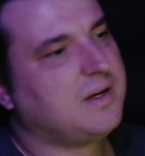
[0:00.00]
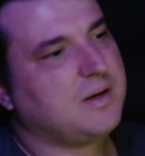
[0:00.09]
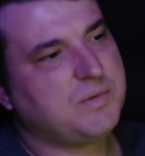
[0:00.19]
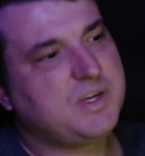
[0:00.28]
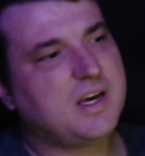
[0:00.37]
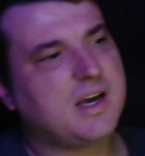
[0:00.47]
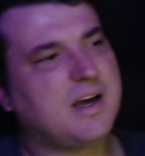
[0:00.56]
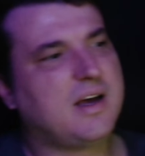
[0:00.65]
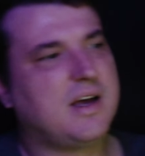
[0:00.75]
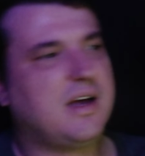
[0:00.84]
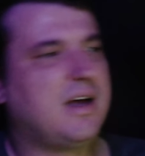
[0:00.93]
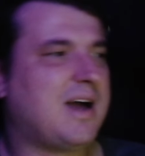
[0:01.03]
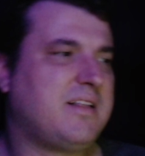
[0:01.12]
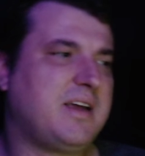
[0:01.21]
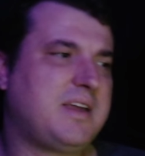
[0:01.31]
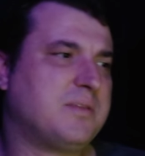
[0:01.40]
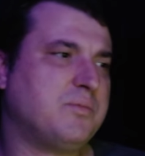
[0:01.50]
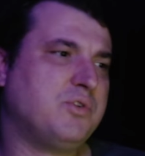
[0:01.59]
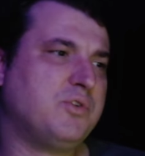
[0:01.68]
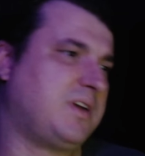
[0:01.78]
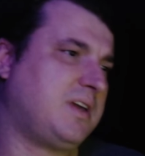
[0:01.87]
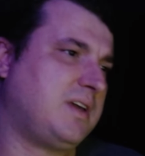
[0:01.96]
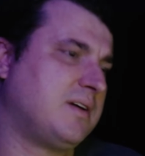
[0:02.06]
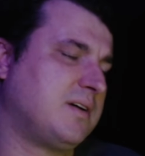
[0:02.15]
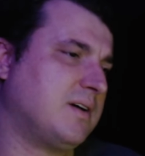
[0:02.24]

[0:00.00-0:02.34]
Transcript: but yeah, I like the movie.